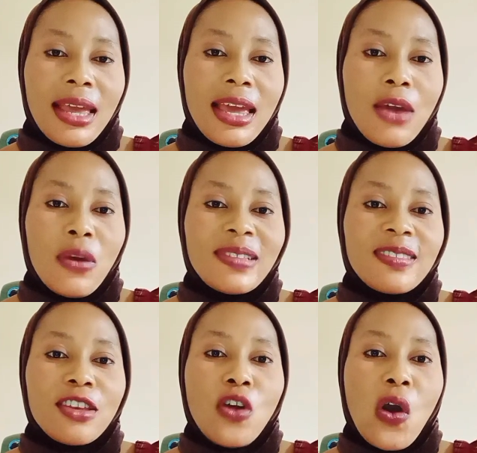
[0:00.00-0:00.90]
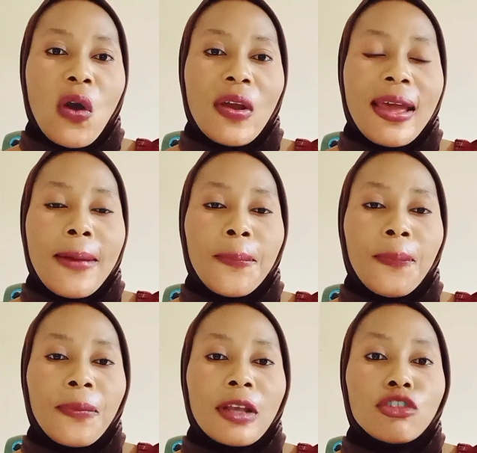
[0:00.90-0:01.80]
What is it called?
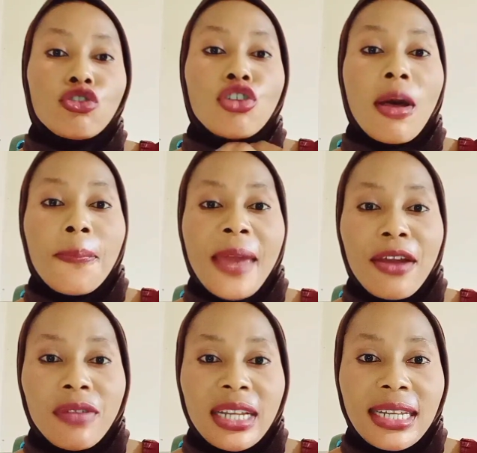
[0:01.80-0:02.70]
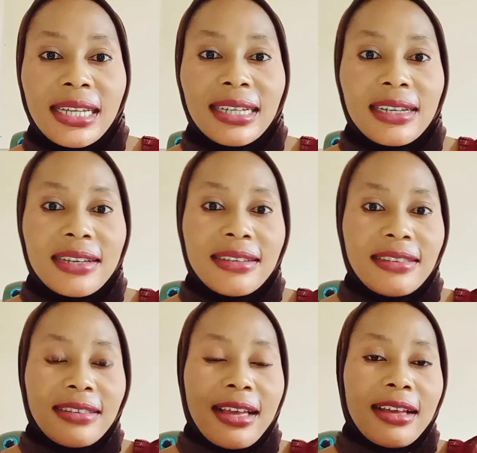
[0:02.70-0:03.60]
Strawberry
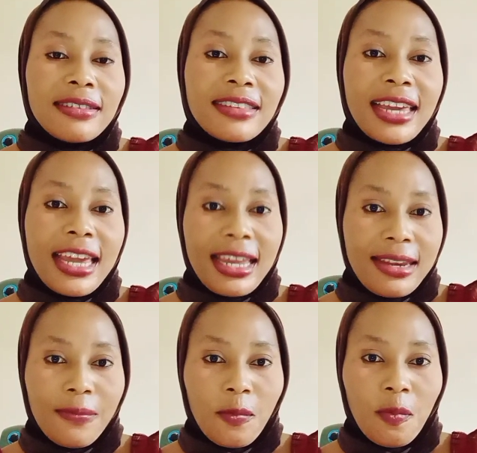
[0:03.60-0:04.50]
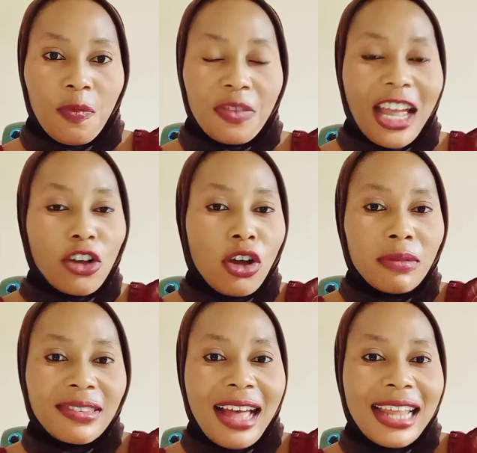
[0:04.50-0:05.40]
skin that
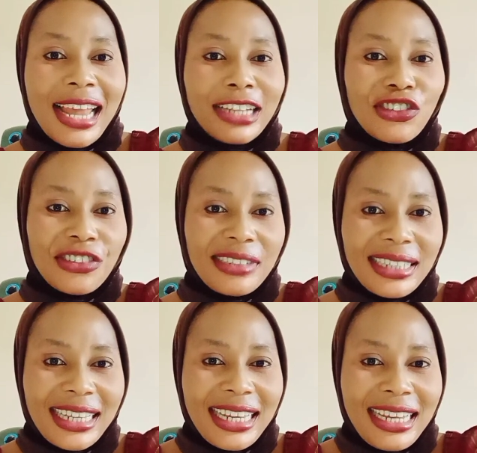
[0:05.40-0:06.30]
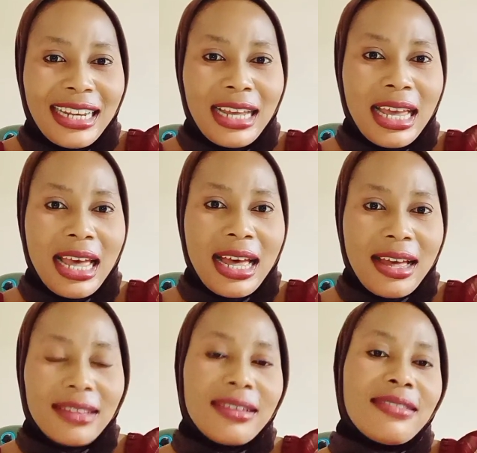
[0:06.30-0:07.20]
comes out like chicken,
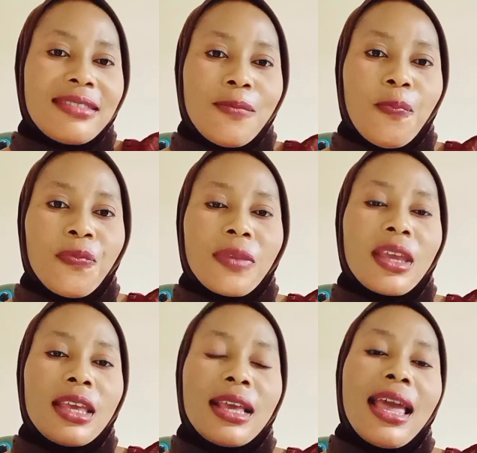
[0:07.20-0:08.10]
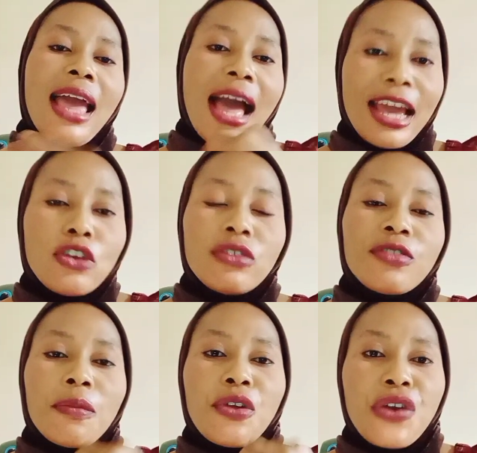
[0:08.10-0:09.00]
this thing. I know
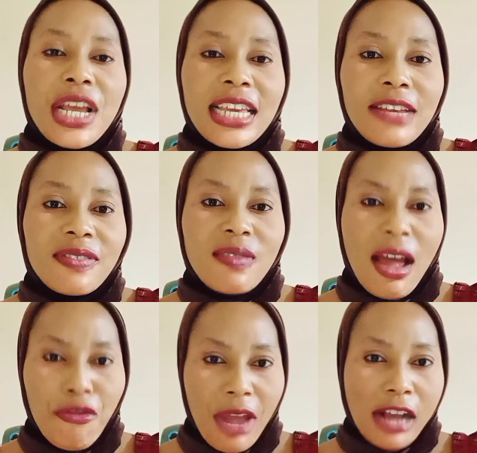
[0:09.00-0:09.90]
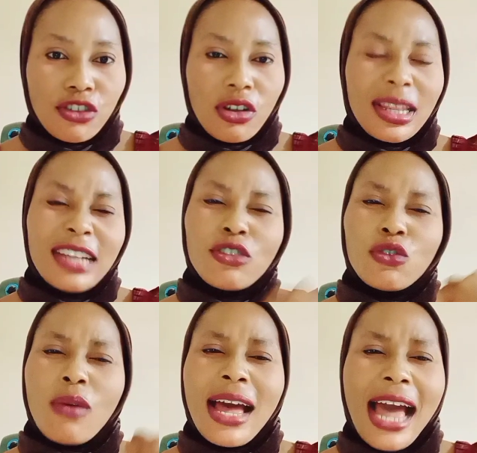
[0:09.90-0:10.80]
some cream gives that reaction. That
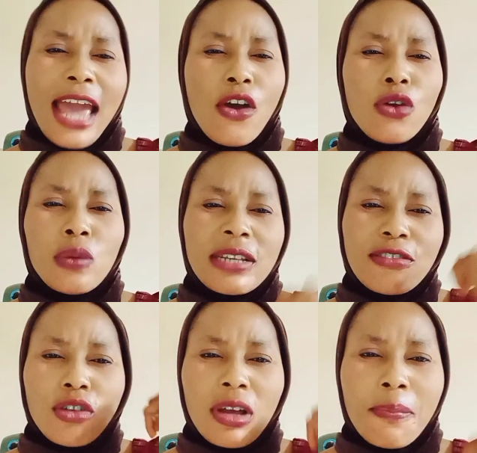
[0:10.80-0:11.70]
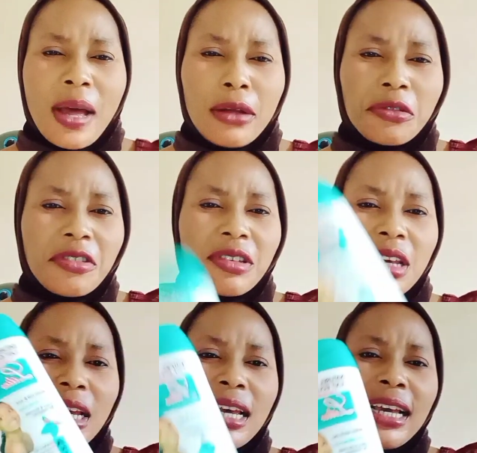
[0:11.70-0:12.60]
is why I always talk about
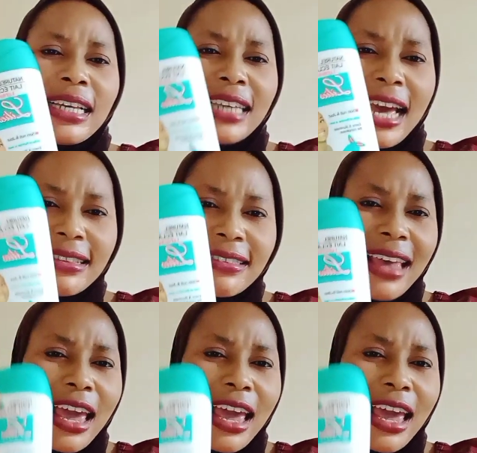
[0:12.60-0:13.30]
get